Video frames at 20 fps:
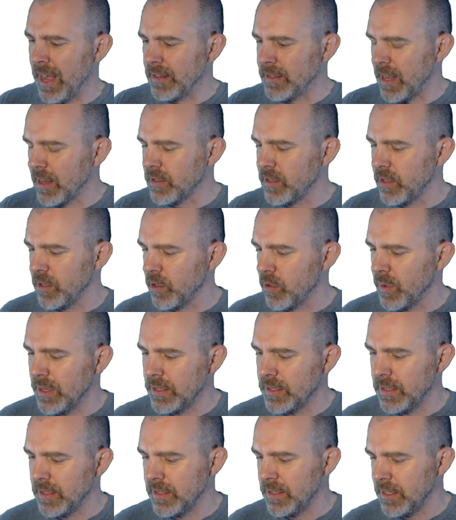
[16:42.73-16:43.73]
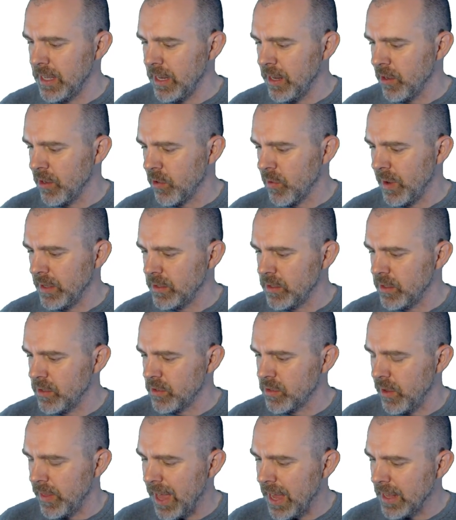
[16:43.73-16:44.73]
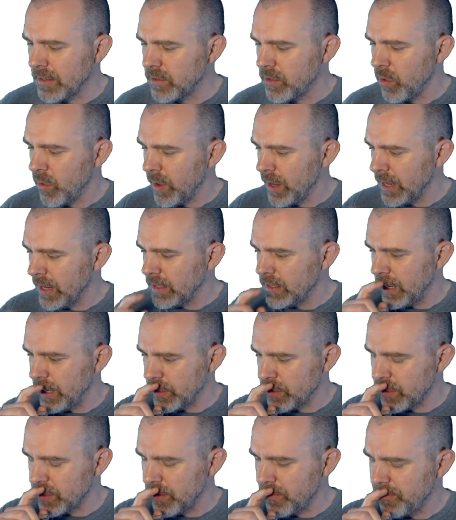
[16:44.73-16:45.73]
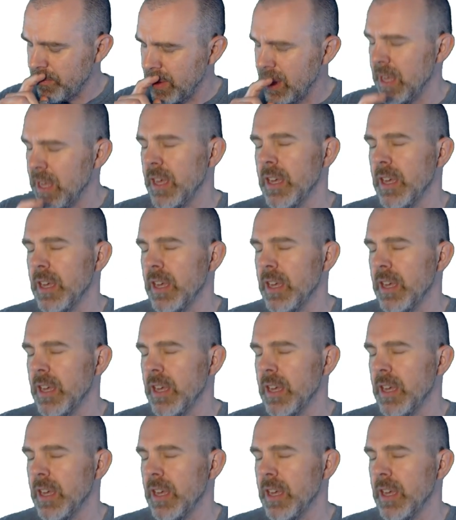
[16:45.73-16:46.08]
As x increases, z increases. So that's the orientation.